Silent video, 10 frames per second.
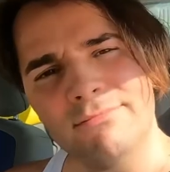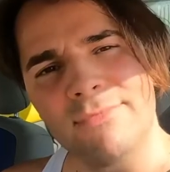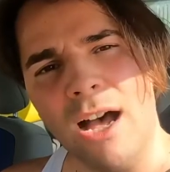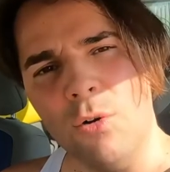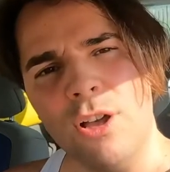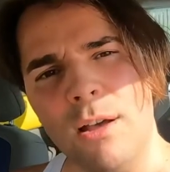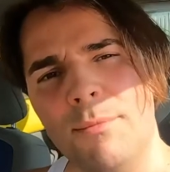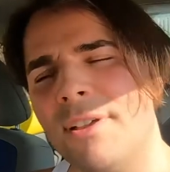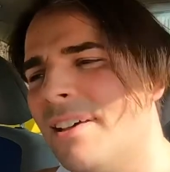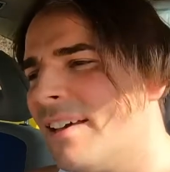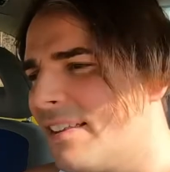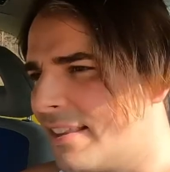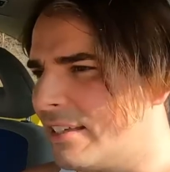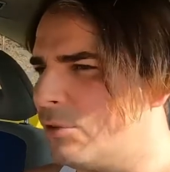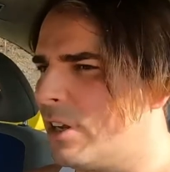How come?
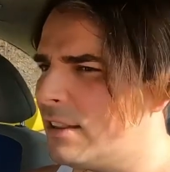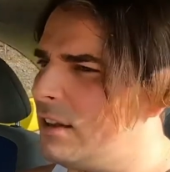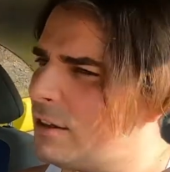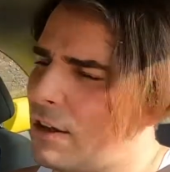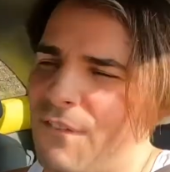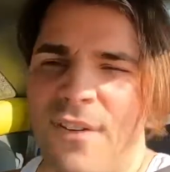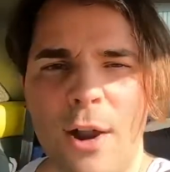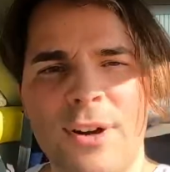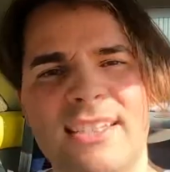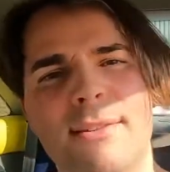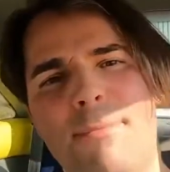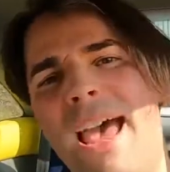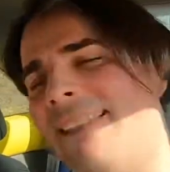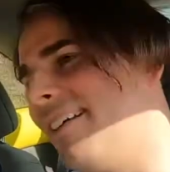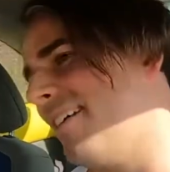They do not look very
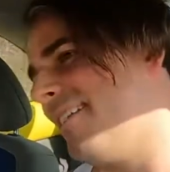sympathetic.